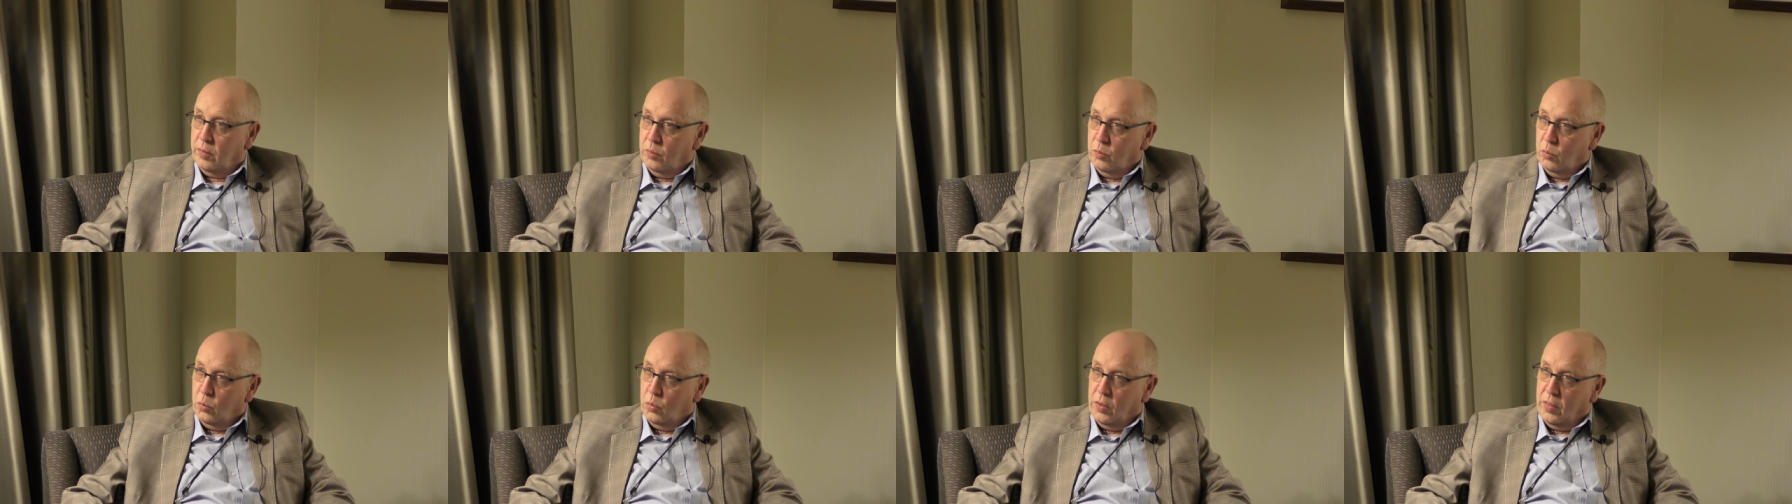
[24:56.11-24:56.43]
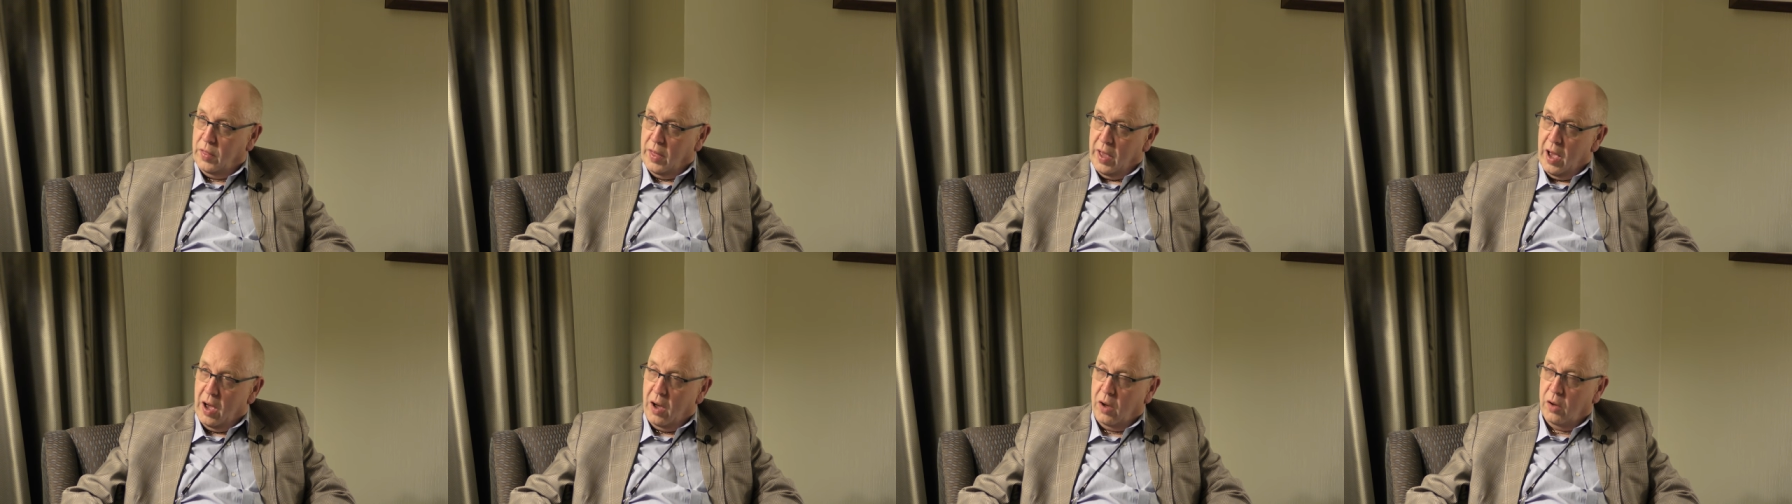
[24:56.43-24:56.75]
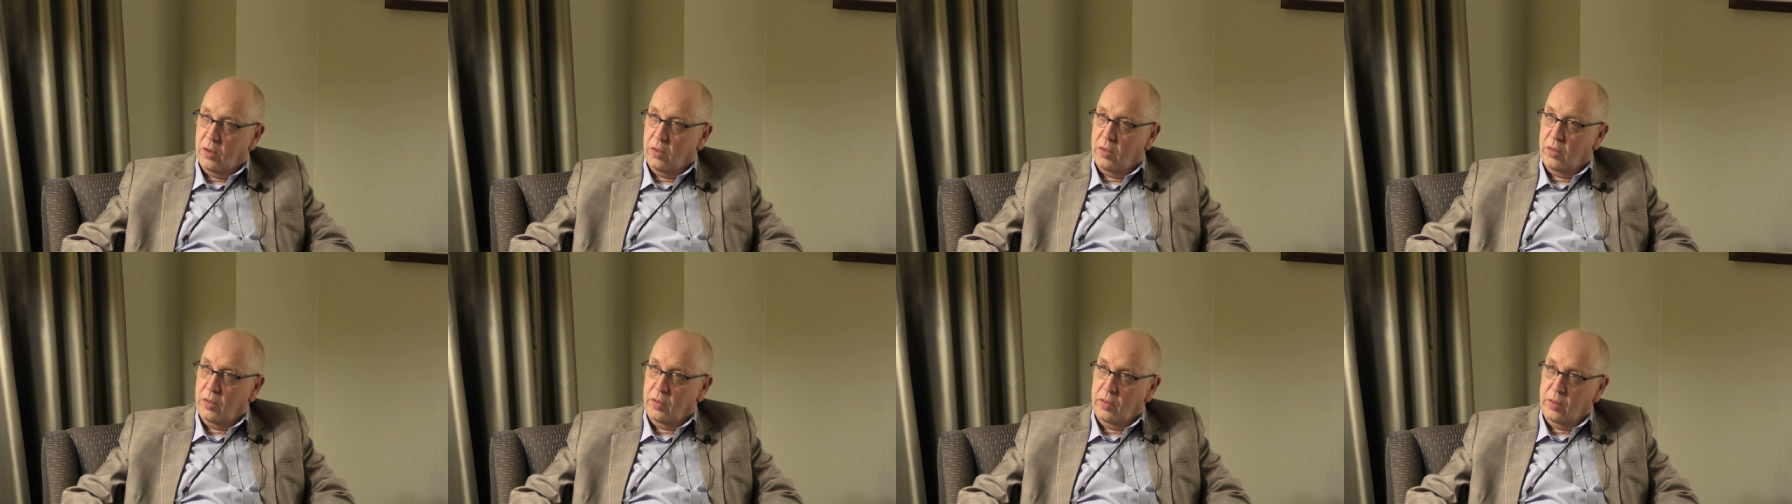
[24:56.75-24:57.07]

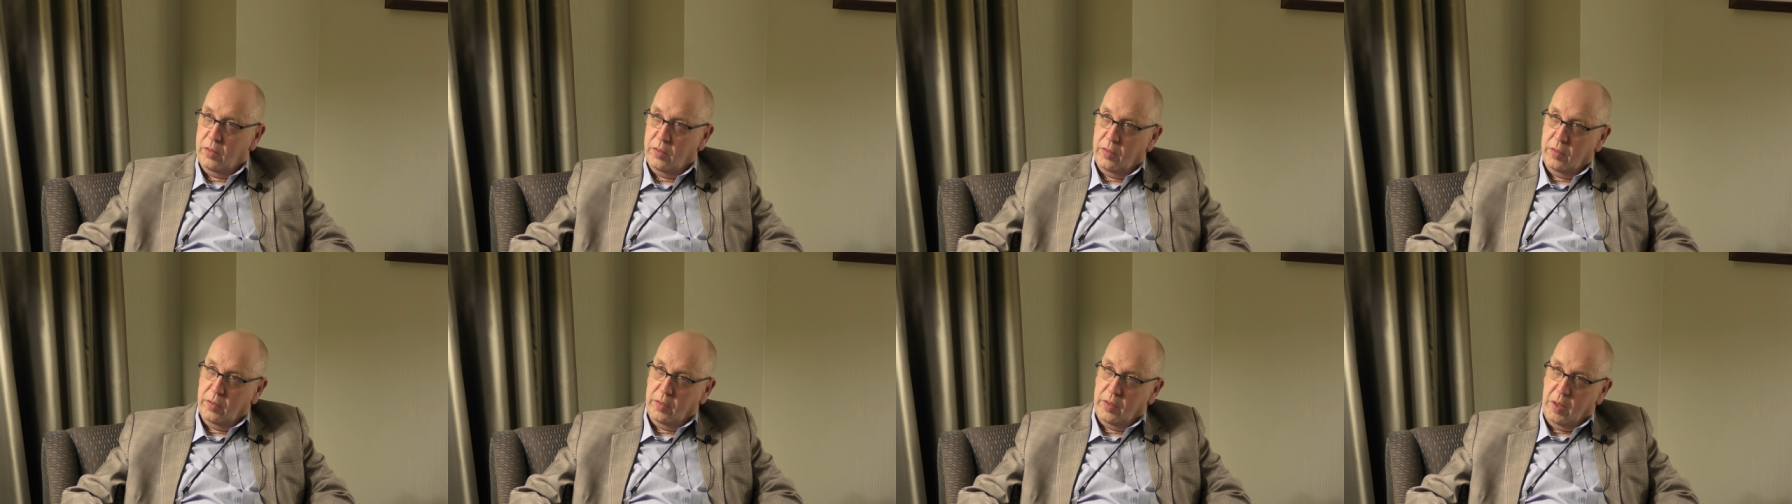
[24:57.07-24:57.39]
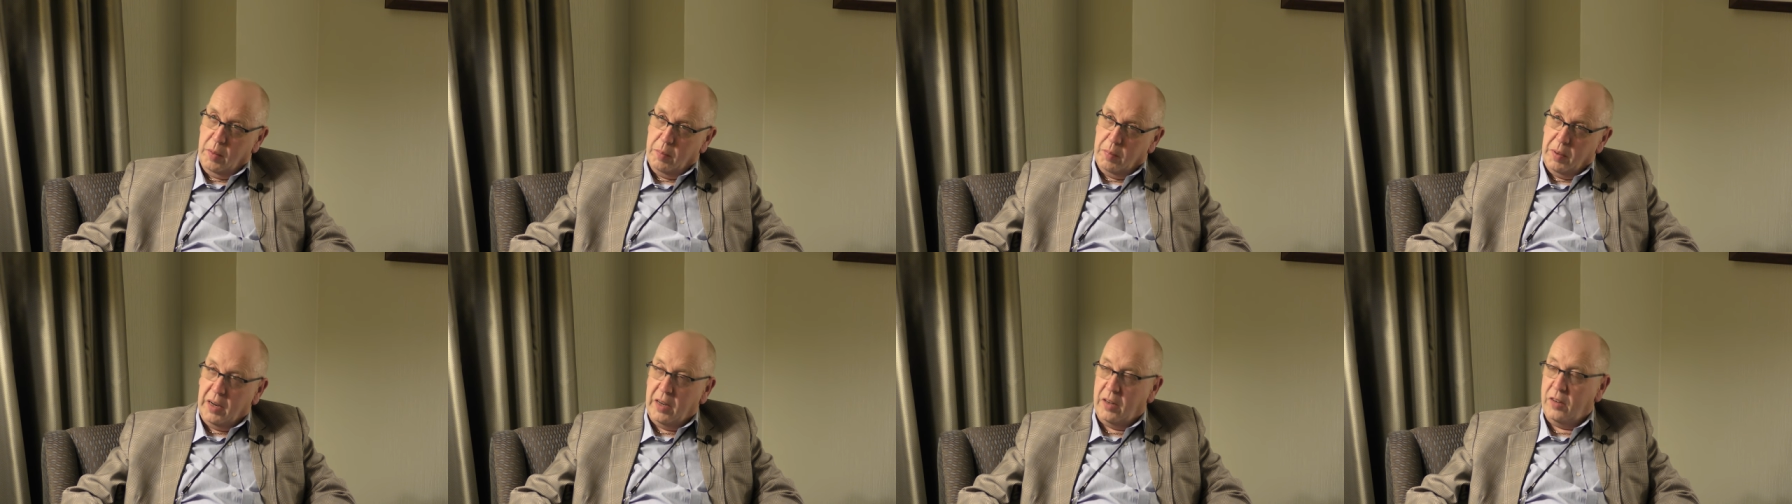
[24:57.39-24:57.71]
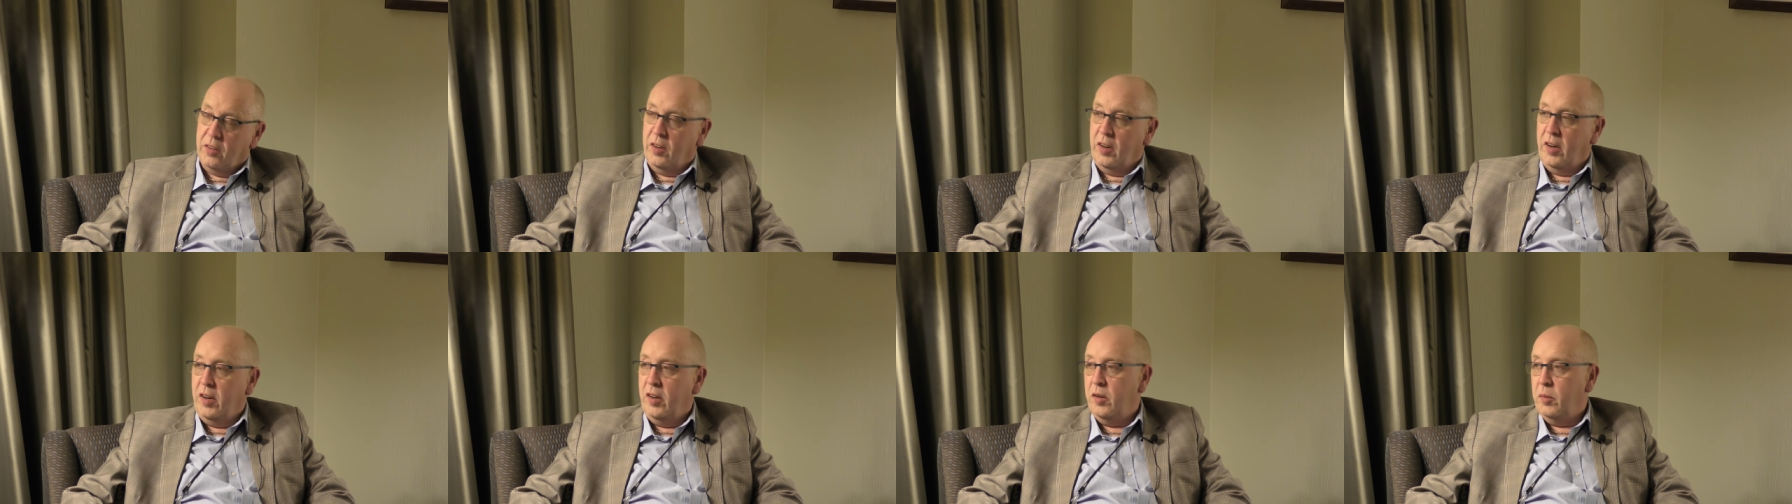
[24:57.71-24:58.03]
without the
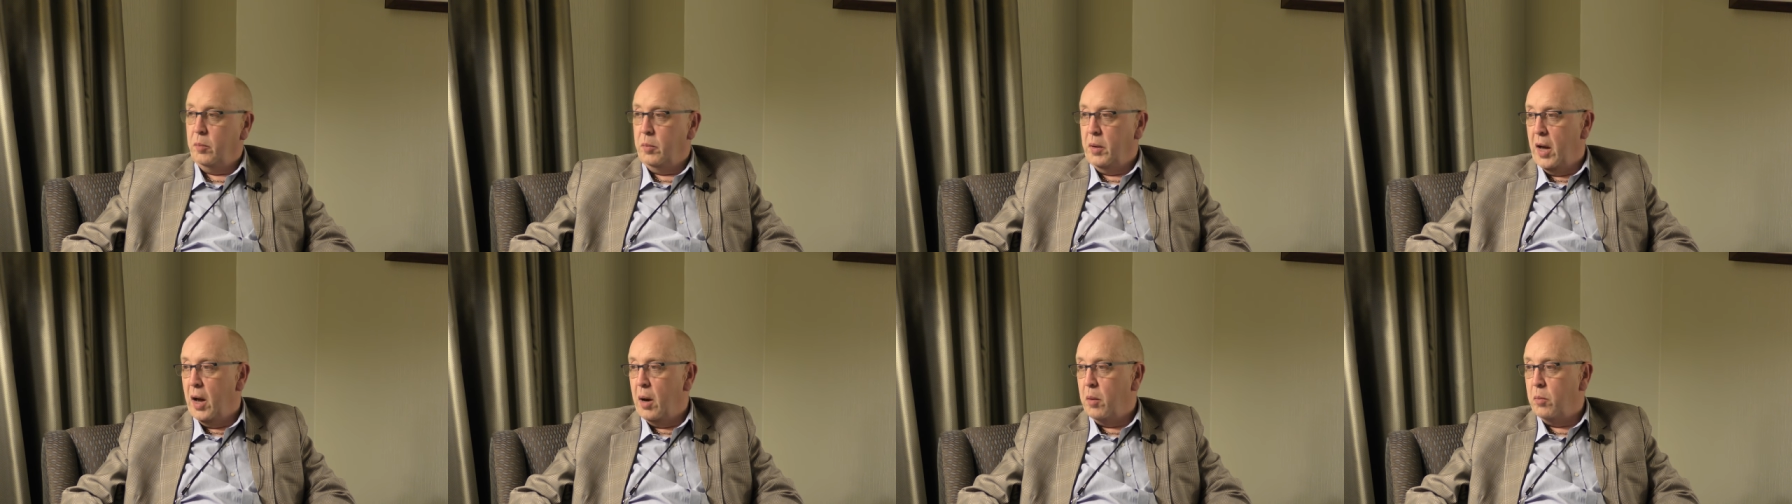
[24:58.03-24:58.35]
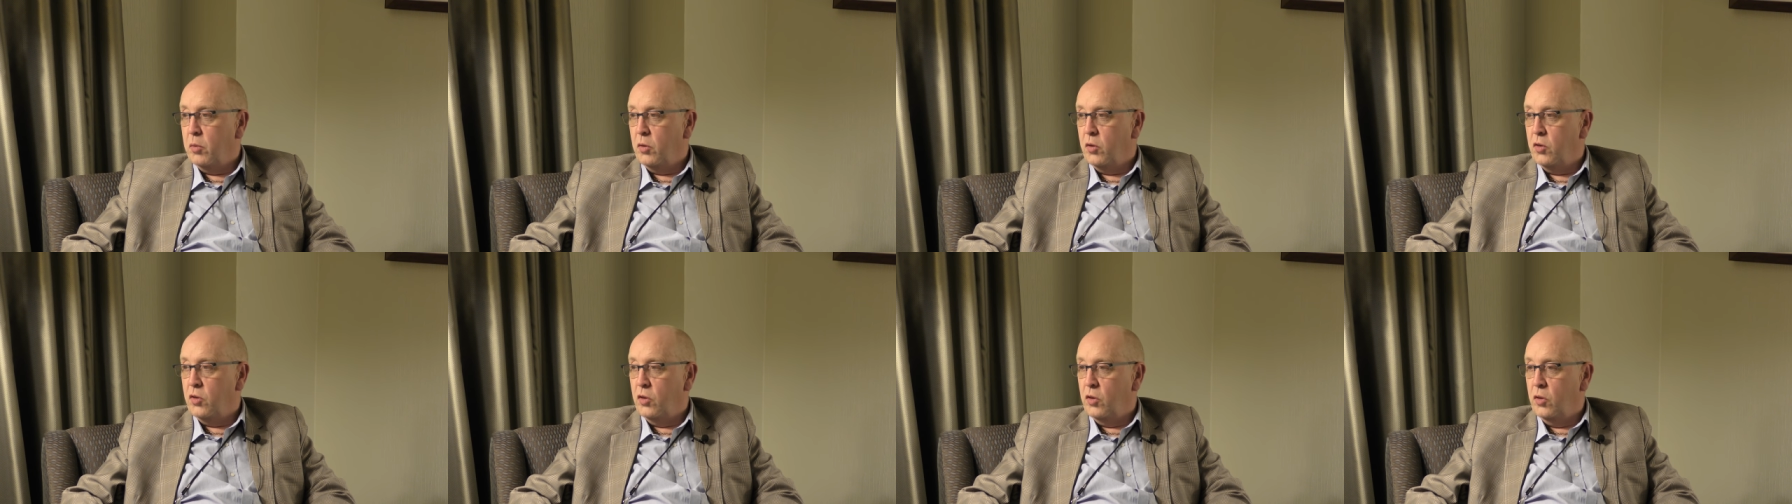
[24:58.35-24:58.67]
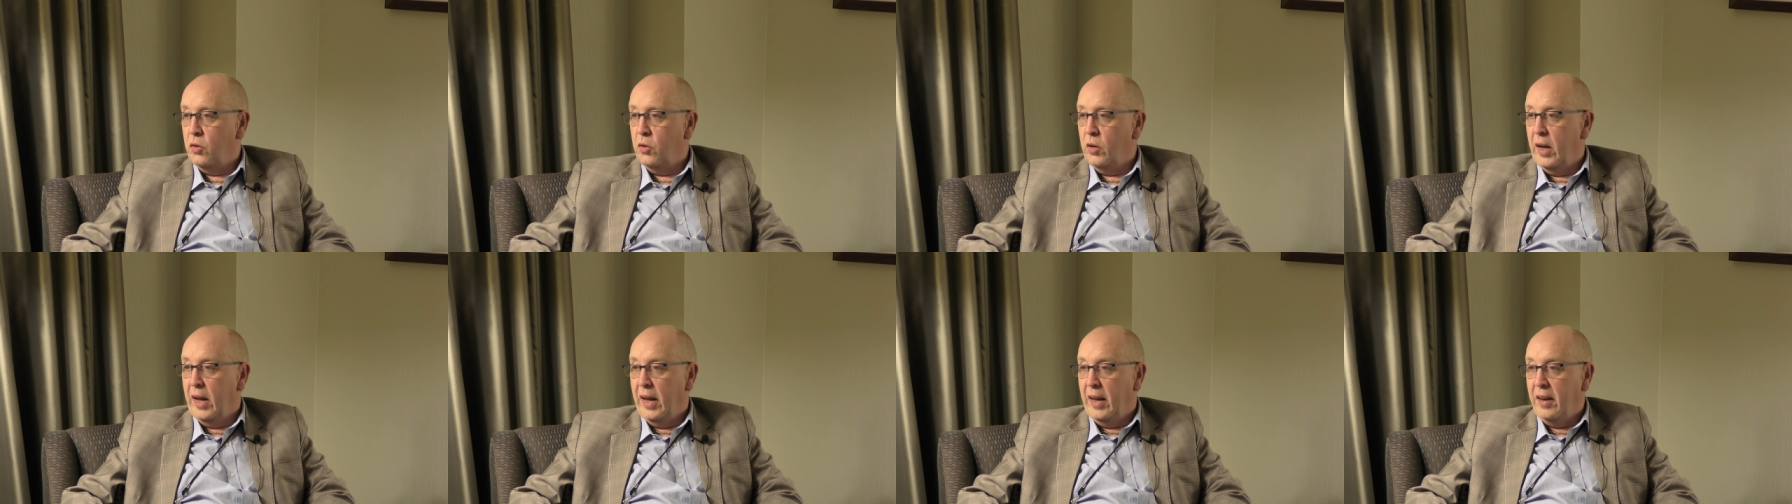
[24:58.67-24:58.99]
ability to be able
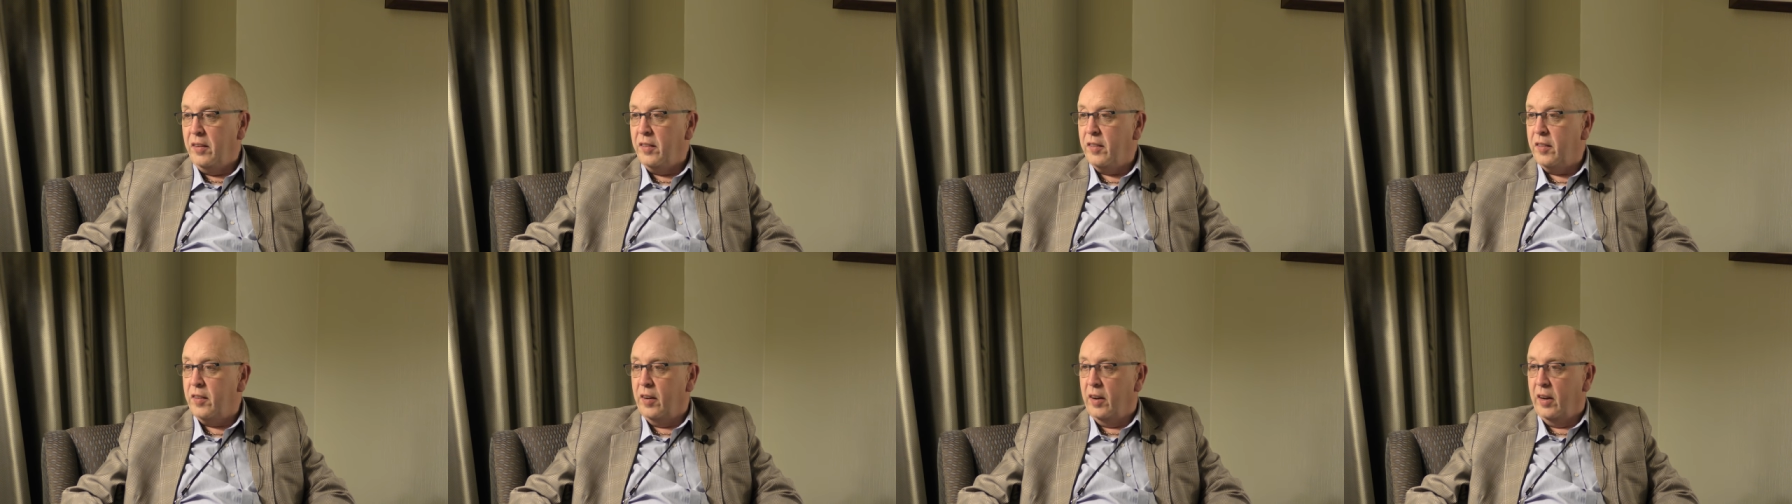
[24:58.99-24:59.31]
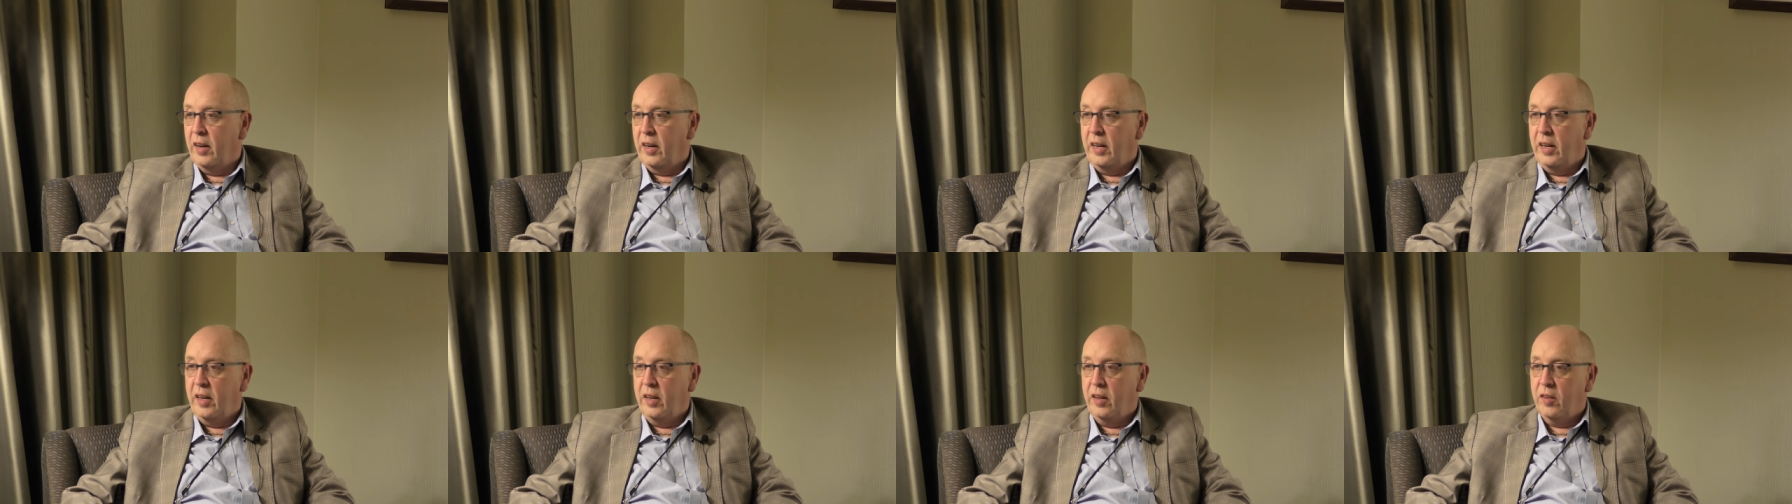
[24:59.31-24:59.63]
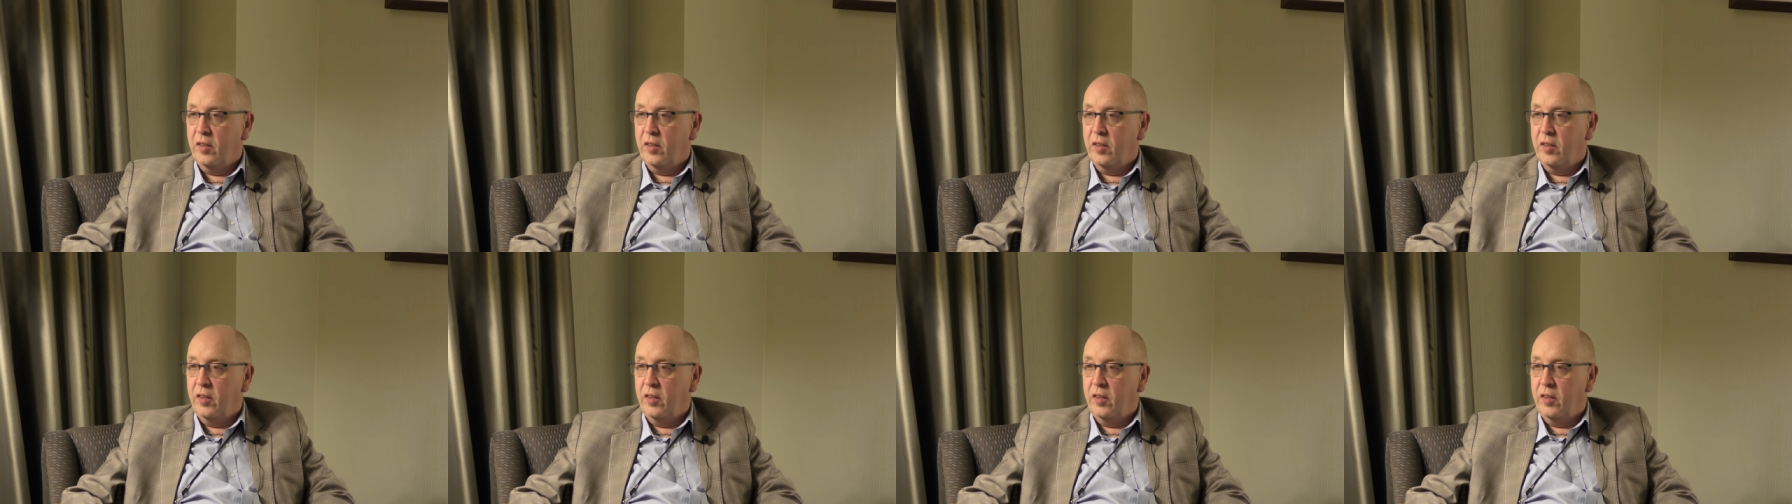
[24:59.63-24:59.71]
to instantly